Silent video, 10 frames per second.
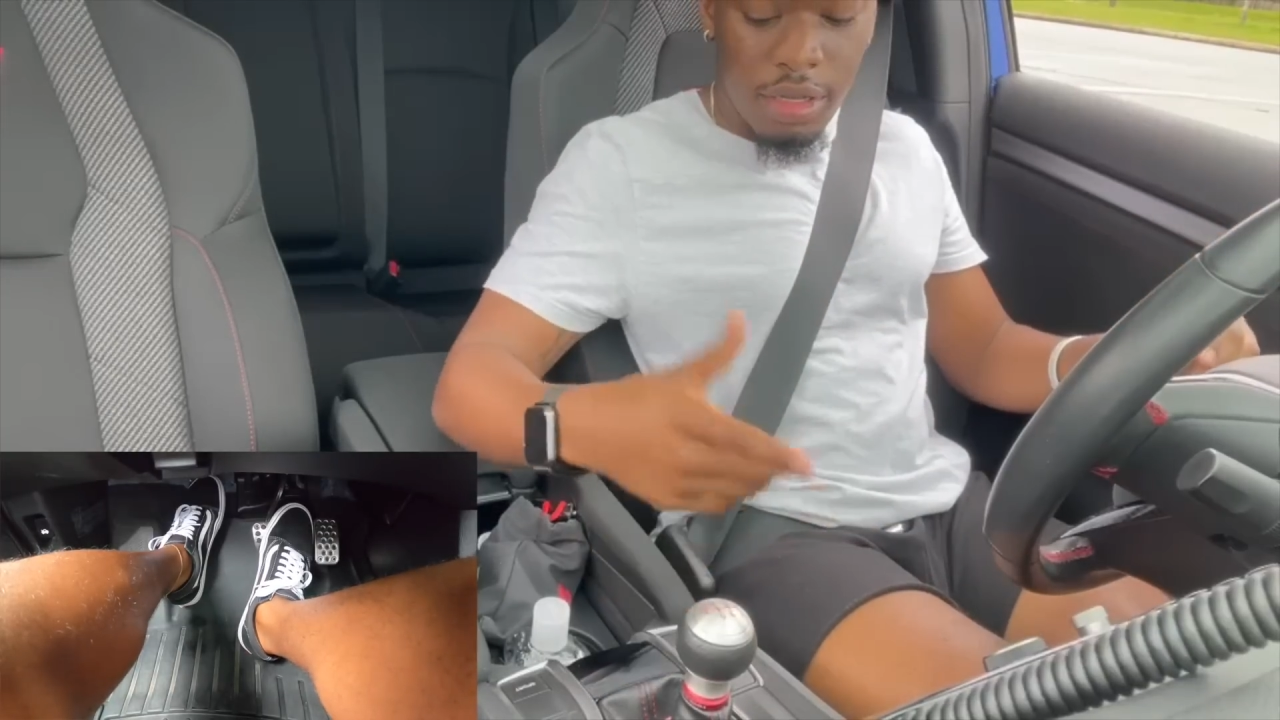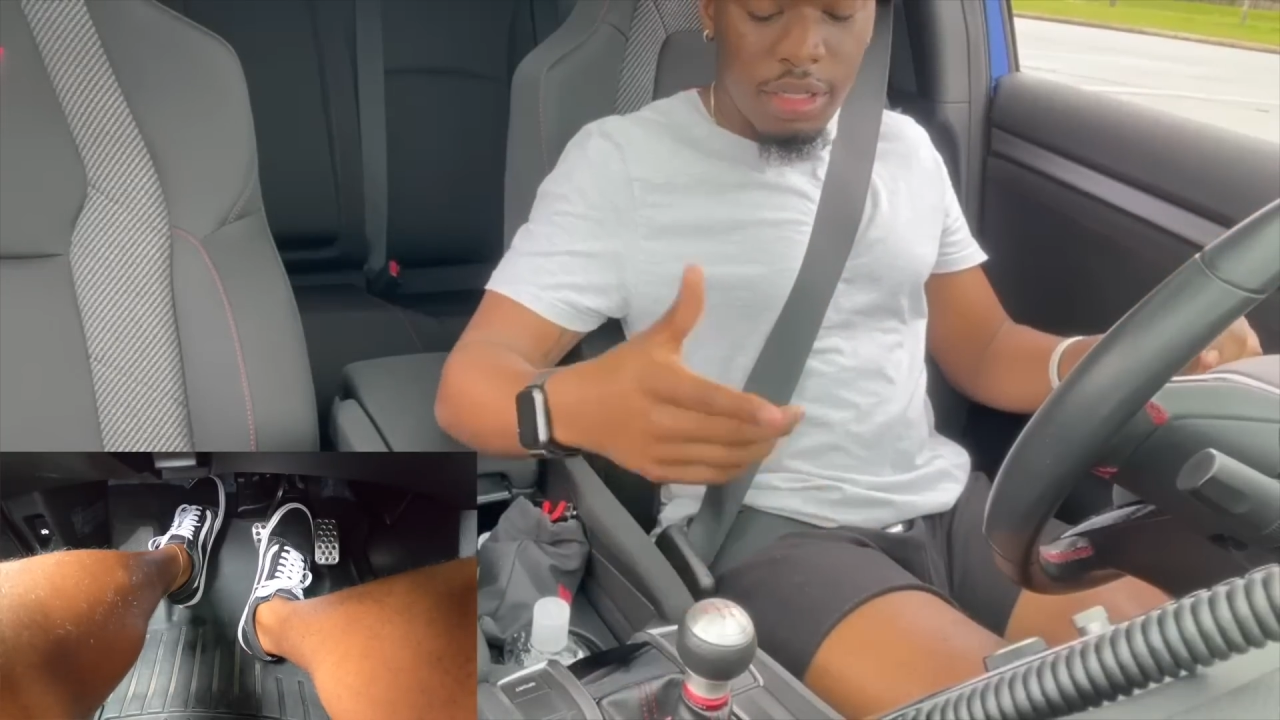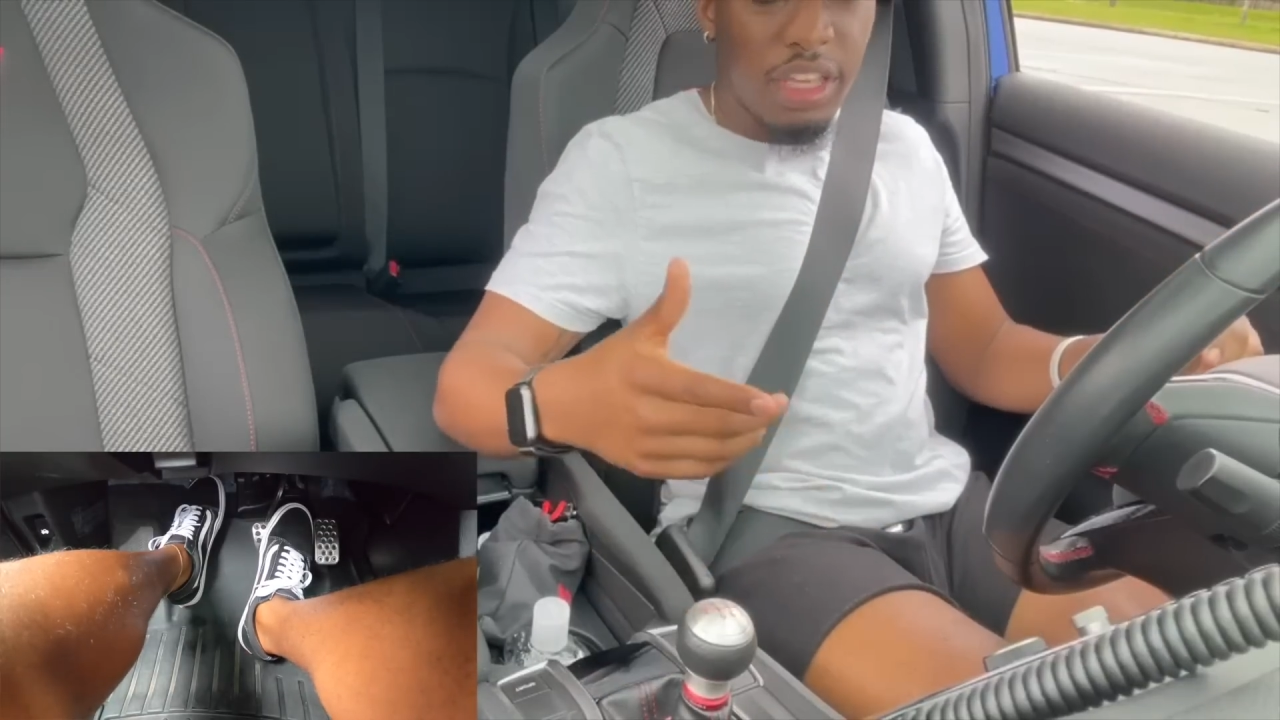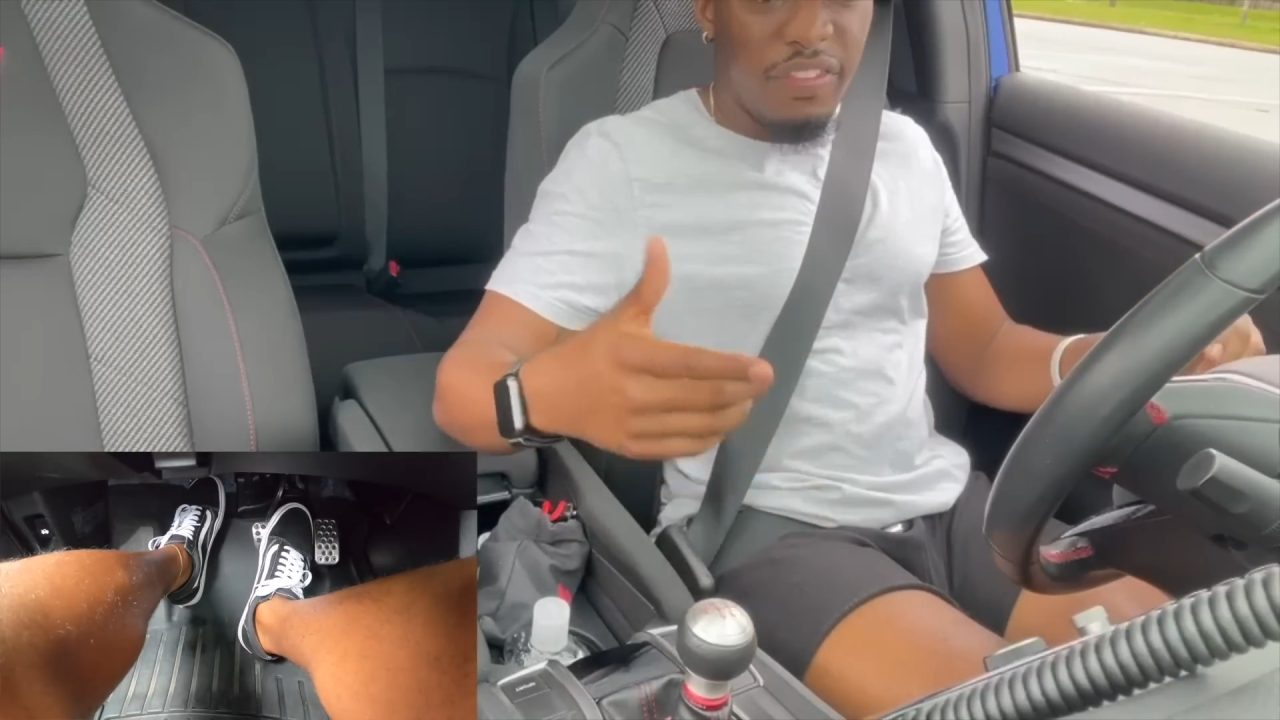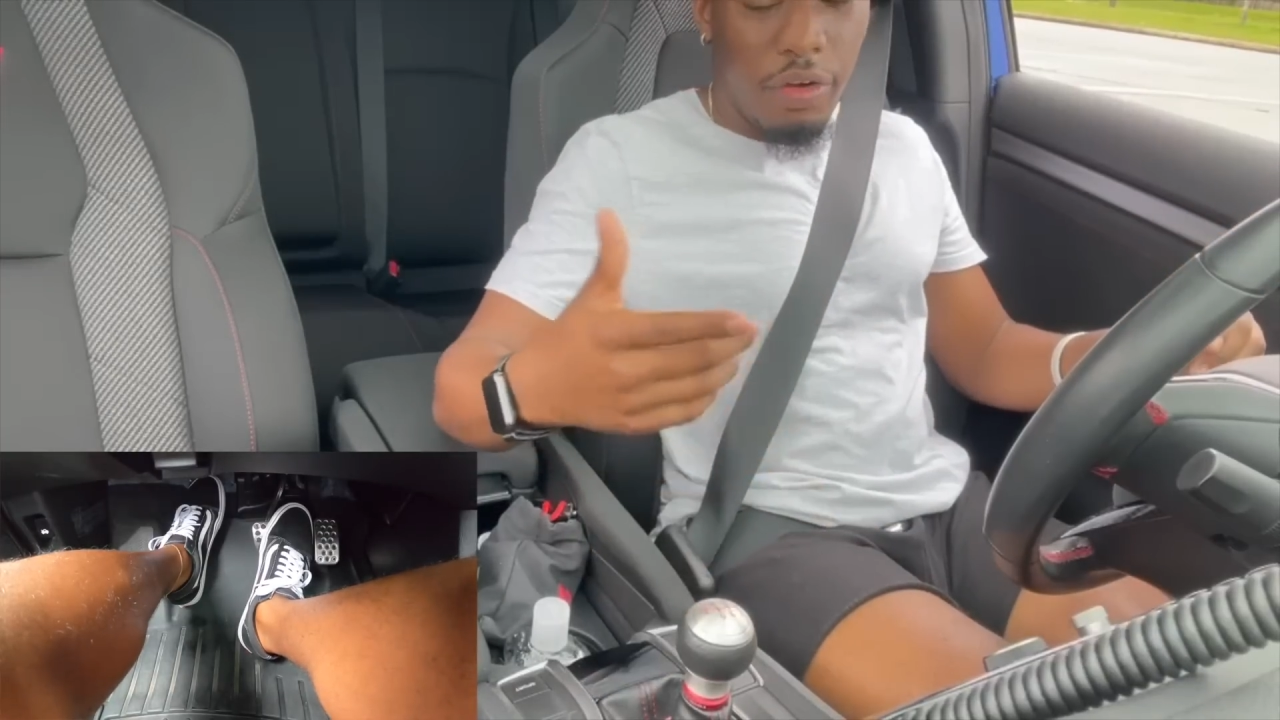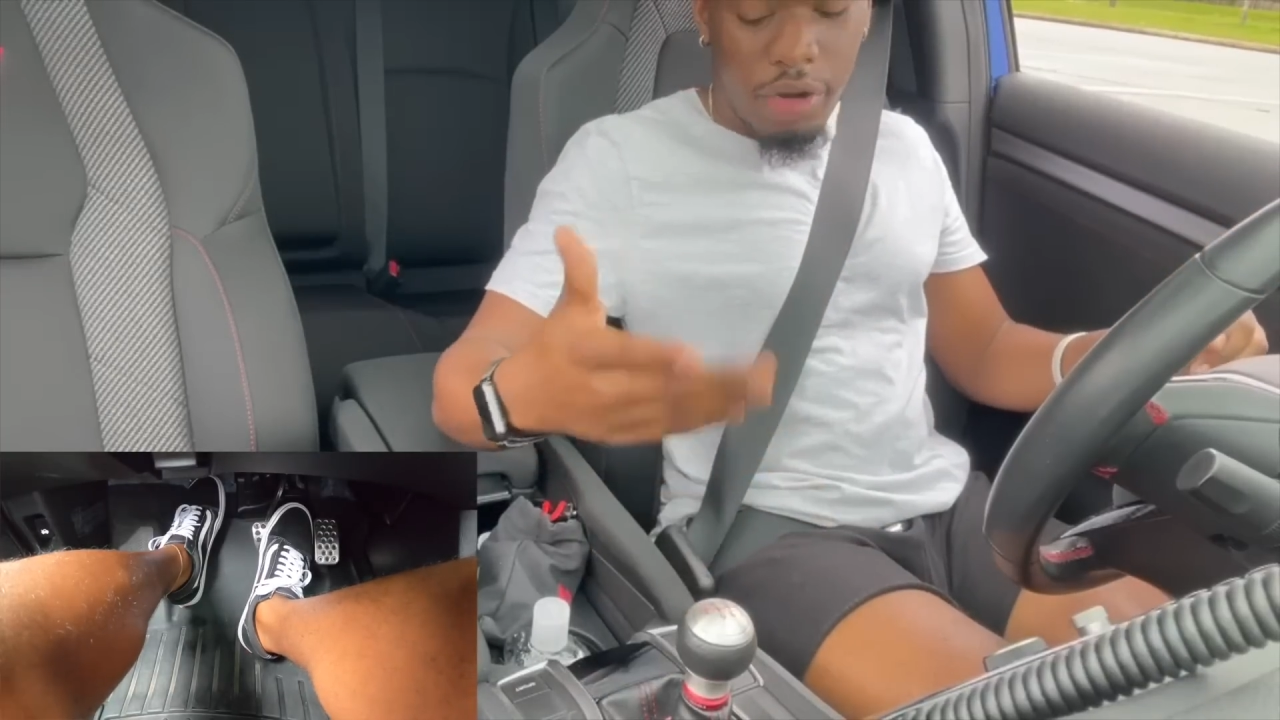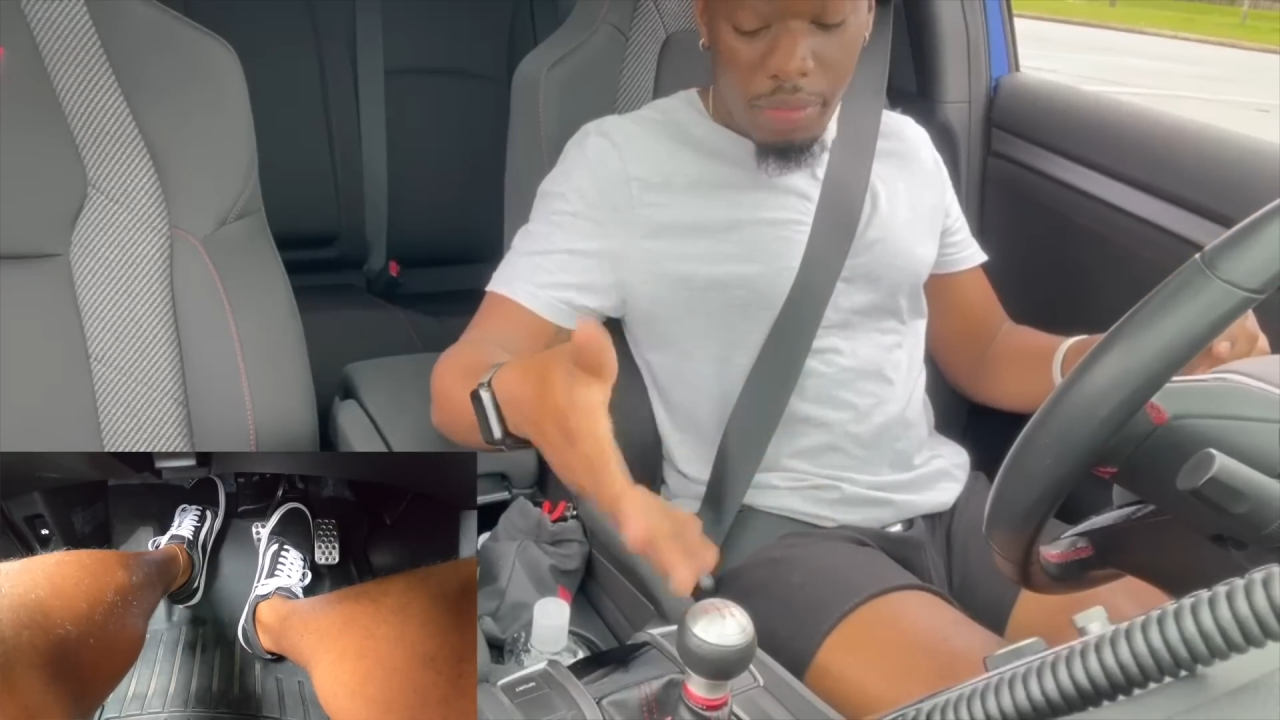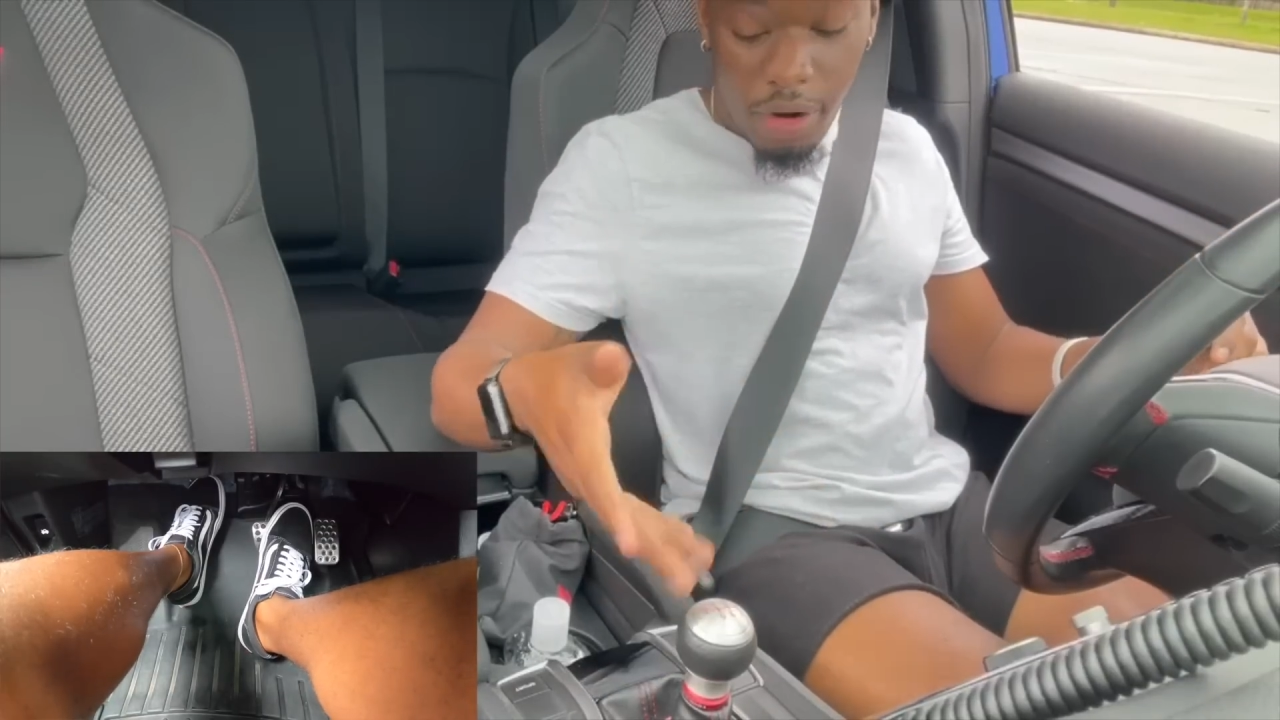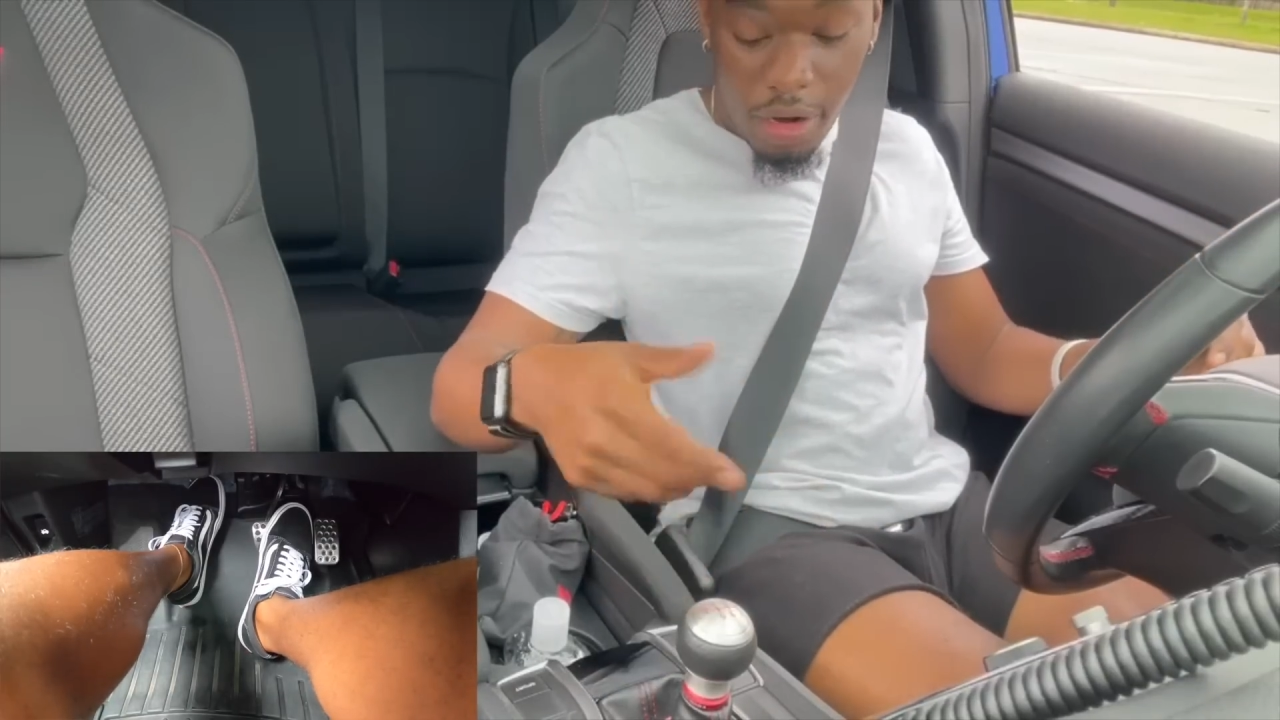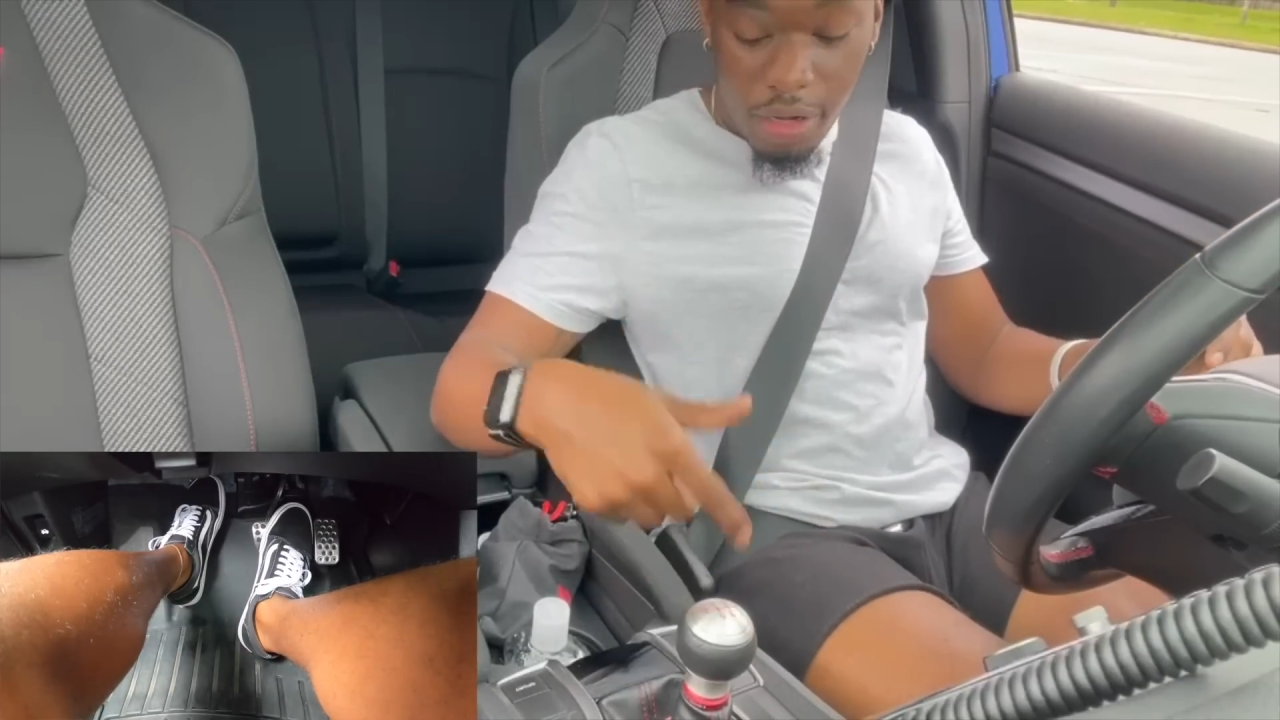If I want to
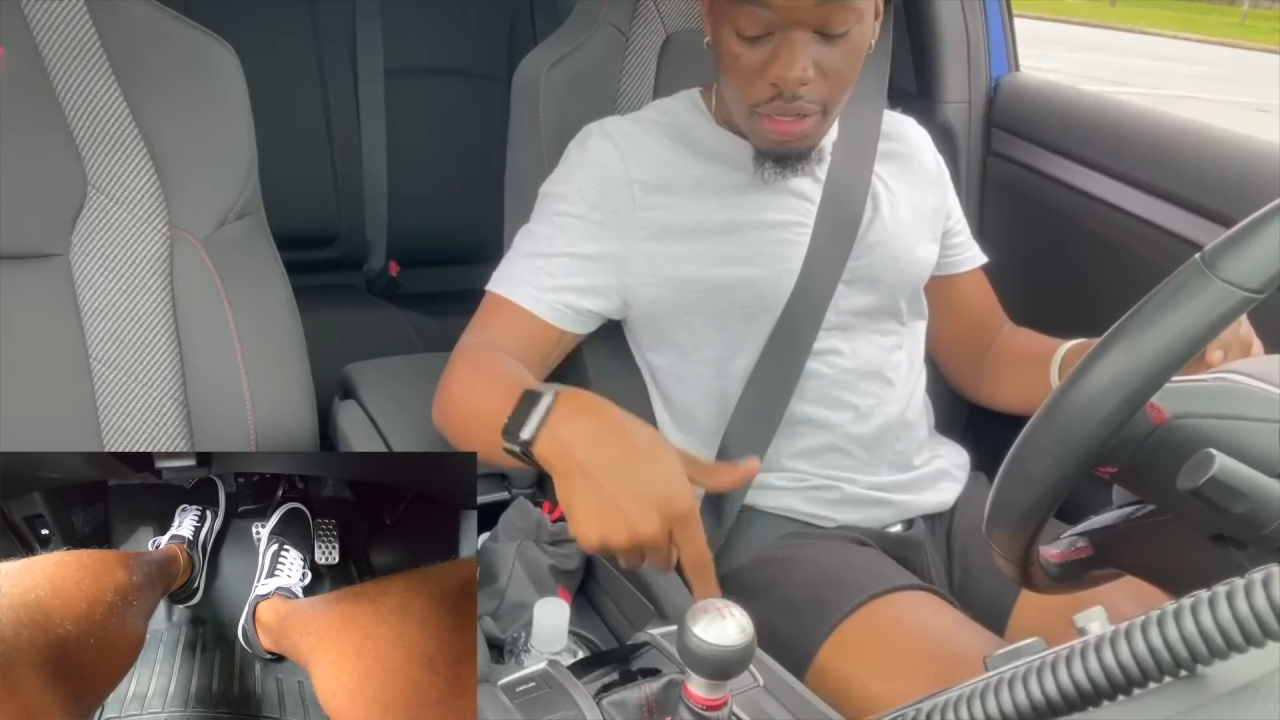park,